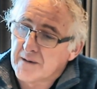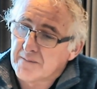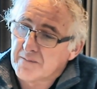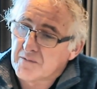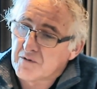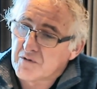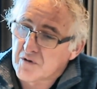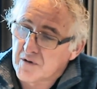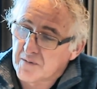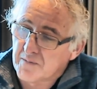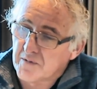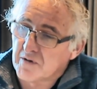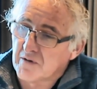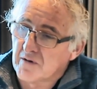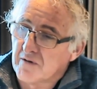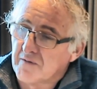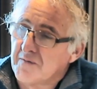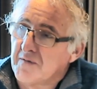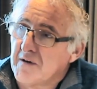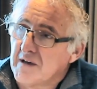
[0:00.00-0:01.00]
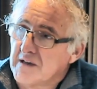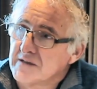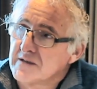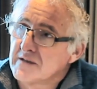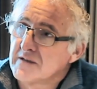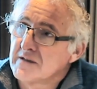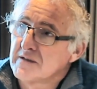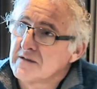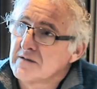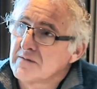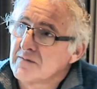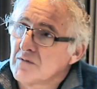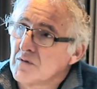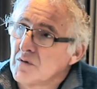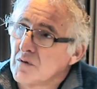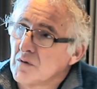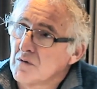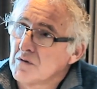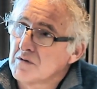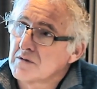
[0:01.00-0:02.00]
Criminal offences, of
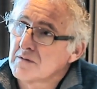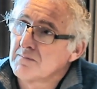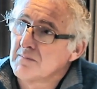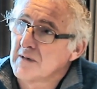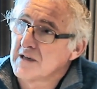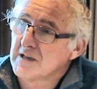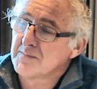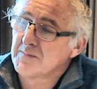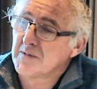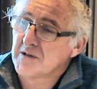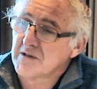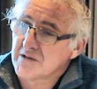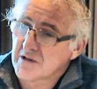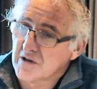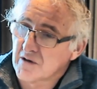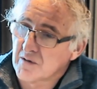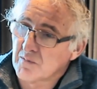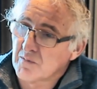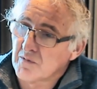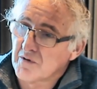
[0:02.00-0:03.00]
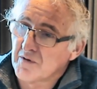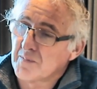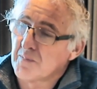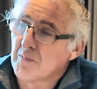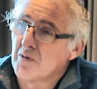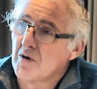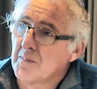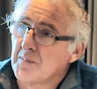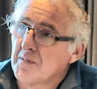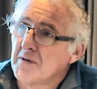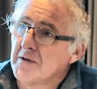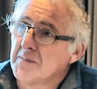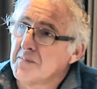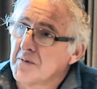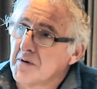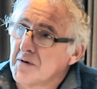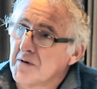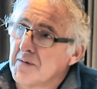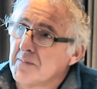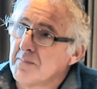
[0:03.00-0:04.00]
course, must be dealt with properly
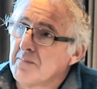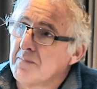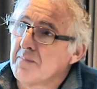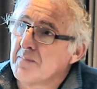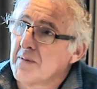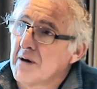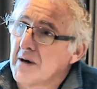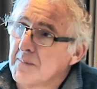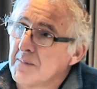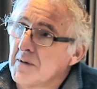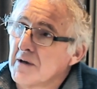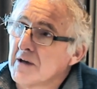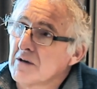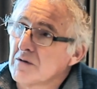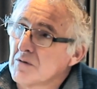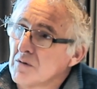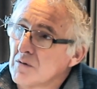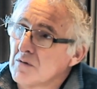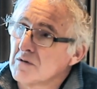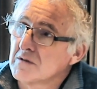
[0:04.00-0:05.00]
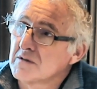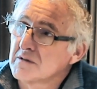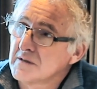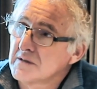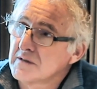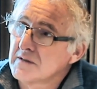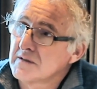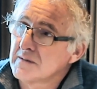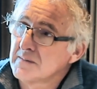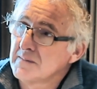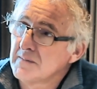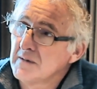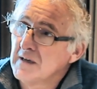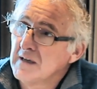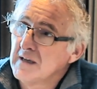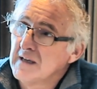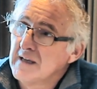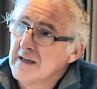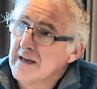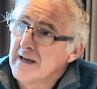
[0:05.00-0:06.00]
by the public court system,
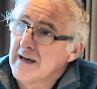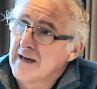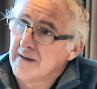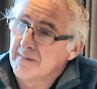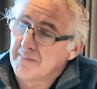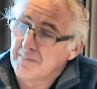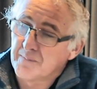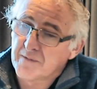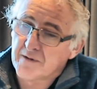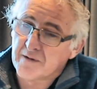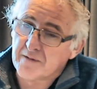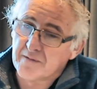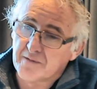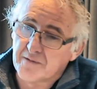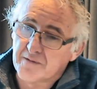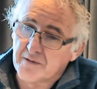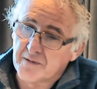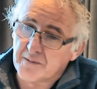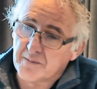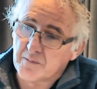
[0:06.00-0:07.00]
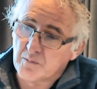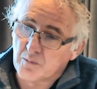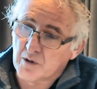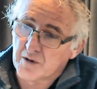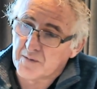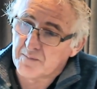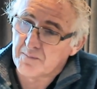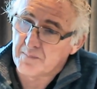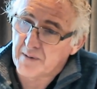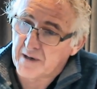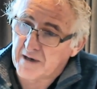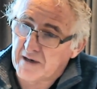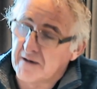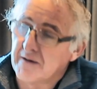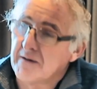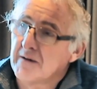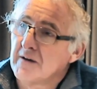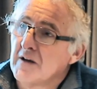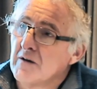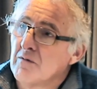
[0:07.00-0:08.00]
and what
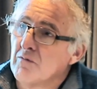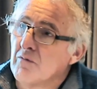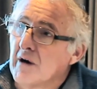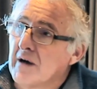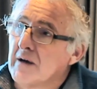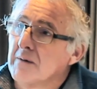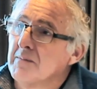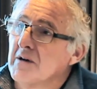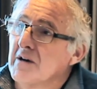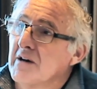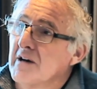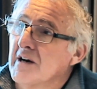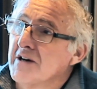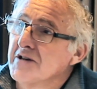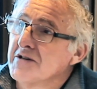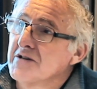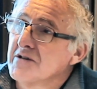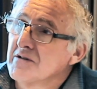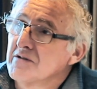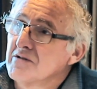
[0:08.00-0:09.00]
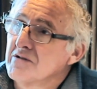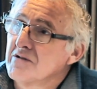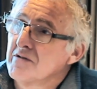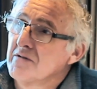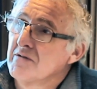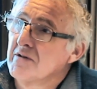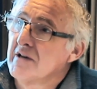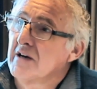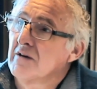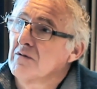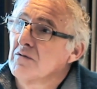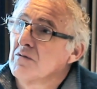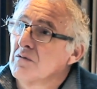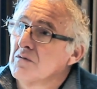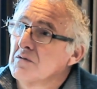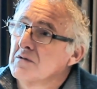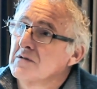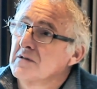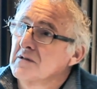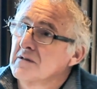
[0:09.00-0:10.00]
better recommendation to that
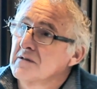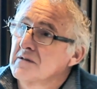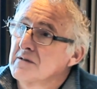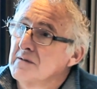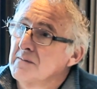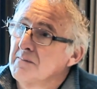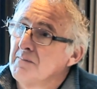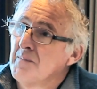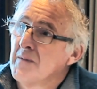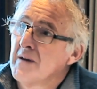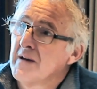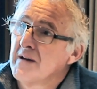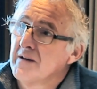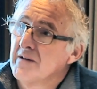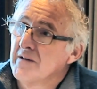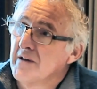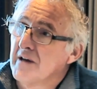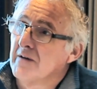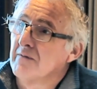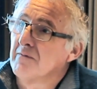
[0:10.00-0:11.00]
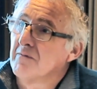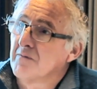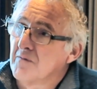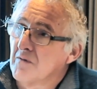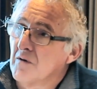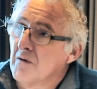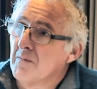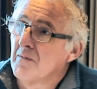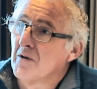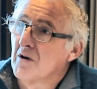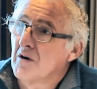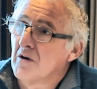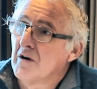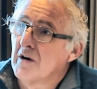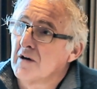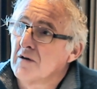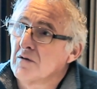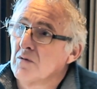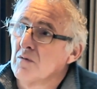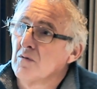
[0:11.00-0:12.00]
court system than from the
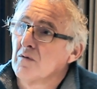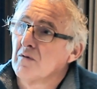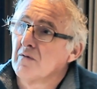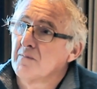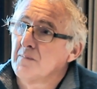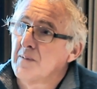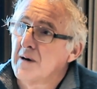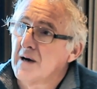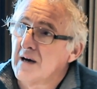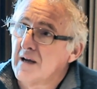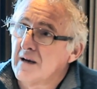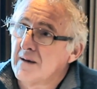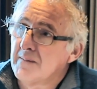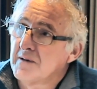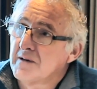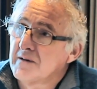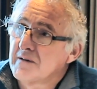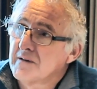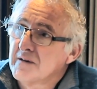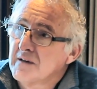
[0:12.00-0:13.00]
High Court of Parliament.